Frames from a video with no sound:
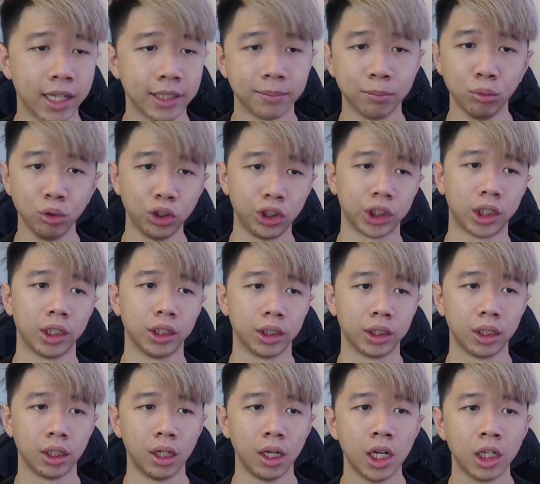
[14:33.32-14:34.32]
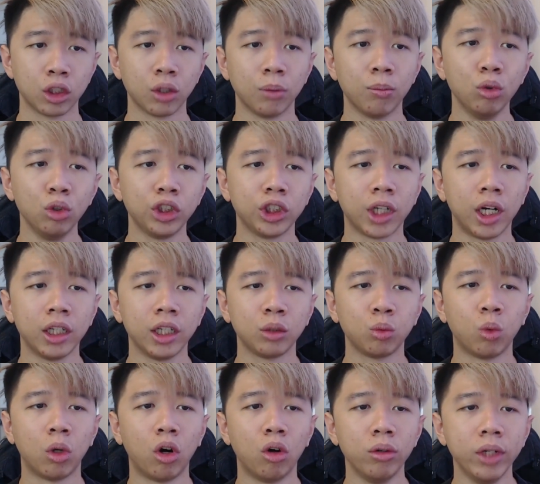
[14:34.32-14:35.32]
Moonshards. So Moonshards
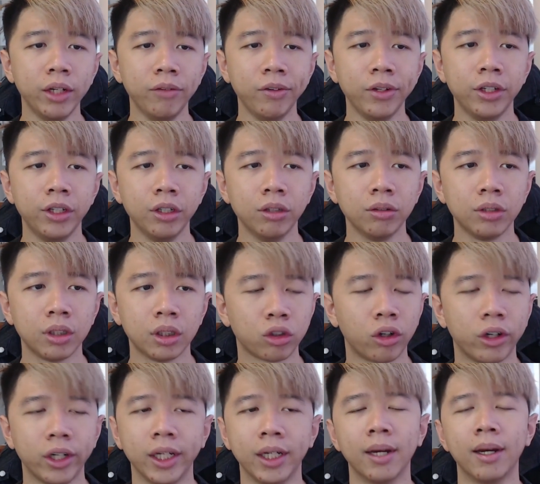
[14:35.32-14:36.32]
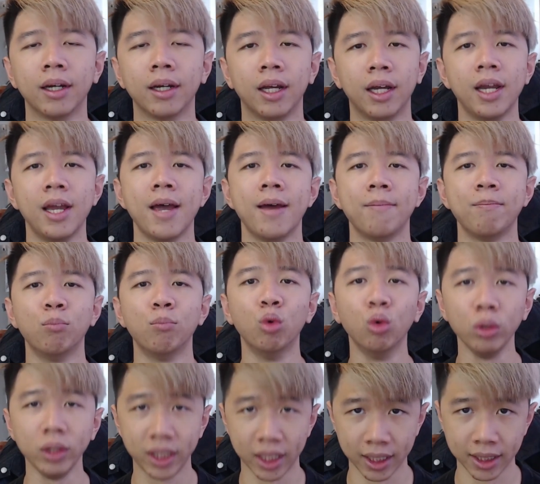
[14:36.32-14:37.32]
will only reduce,
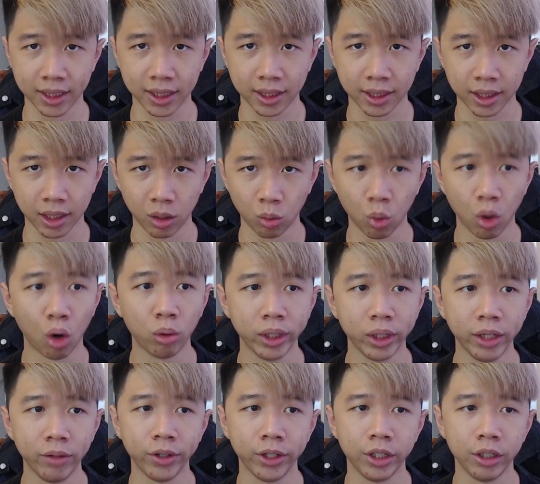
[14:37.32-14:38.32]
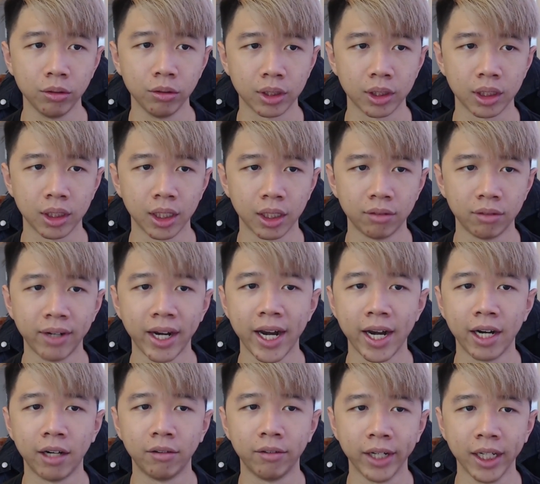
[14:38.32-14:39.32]
Moondust will only reduce the
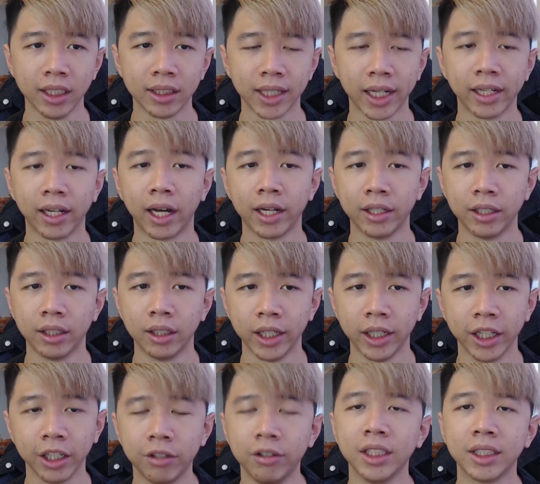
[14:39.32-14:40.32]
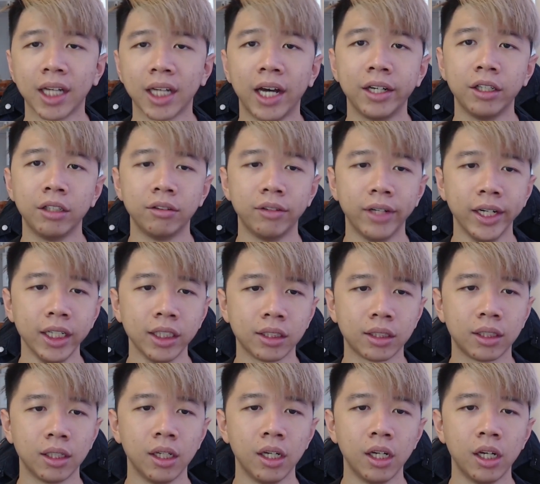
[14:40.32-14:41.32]
rare rates and increase other
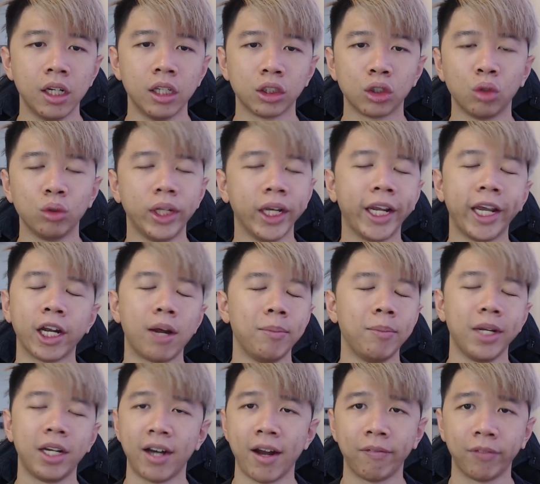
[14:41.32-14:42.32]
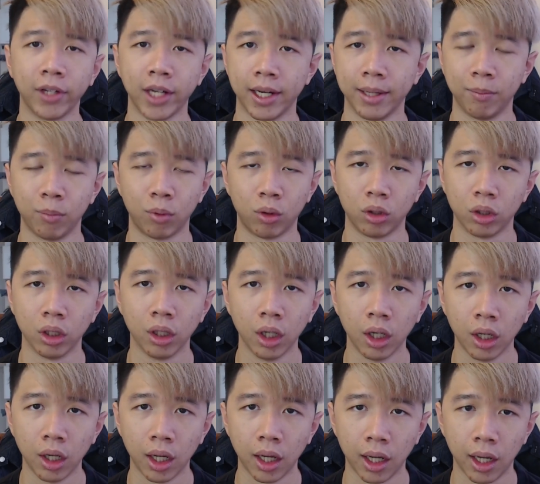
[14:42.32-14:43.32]
rates. So they cannot be crafted anymore.
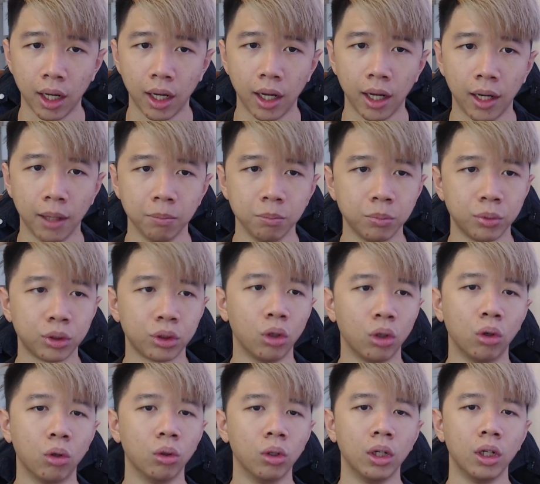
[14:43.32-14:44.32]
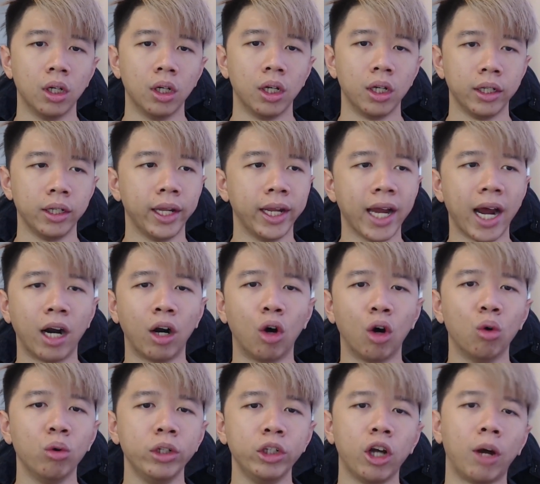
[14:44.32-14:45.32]
So they are
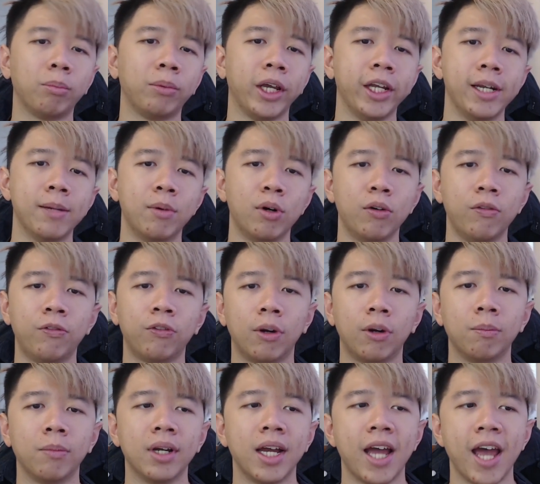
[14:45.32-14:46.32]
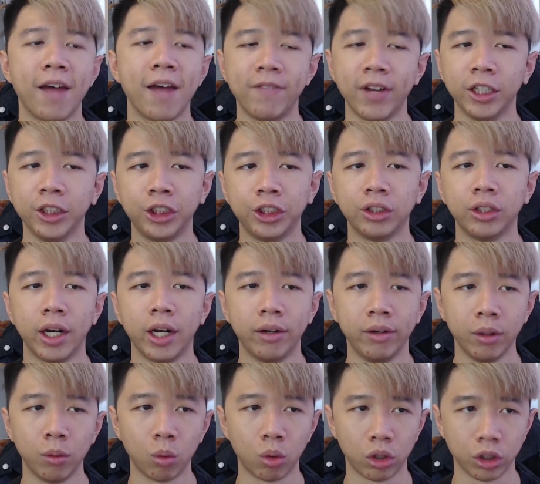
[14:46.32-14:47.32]
only obtainable from Adventure and
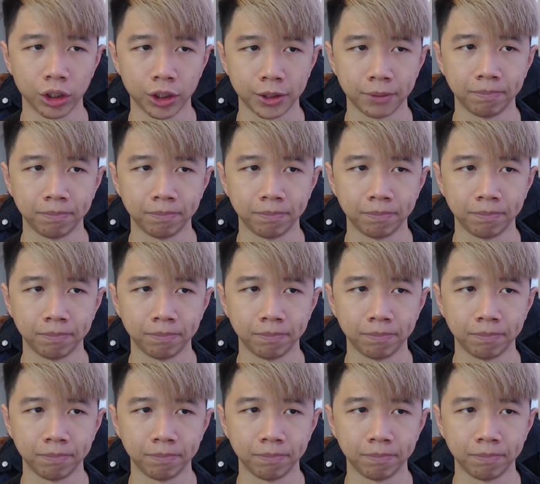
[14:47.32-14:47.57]
Rewards.